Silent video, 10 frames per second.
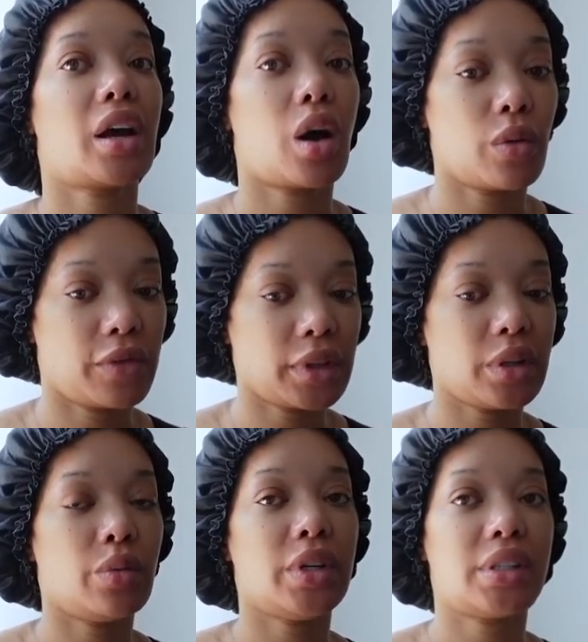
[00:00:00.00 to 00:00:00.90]
hopefully
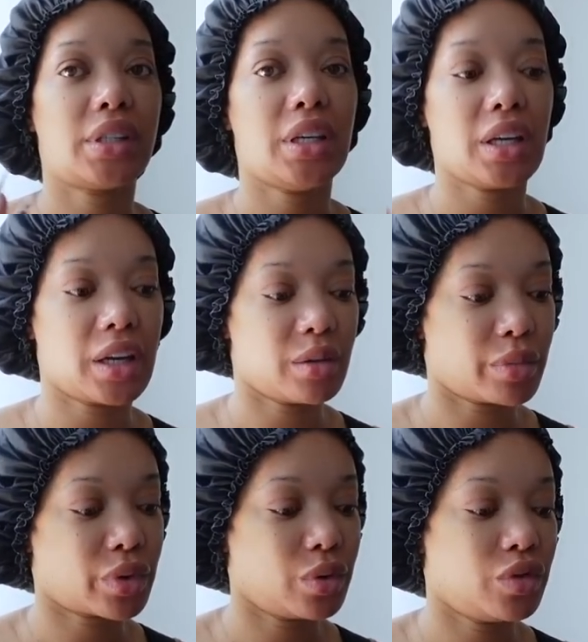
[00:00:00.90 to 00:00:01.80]
we see an
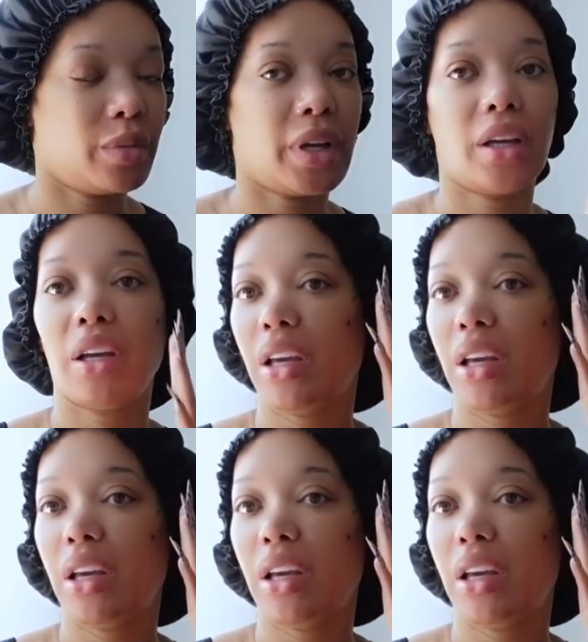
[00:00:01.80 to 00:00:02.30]
improvement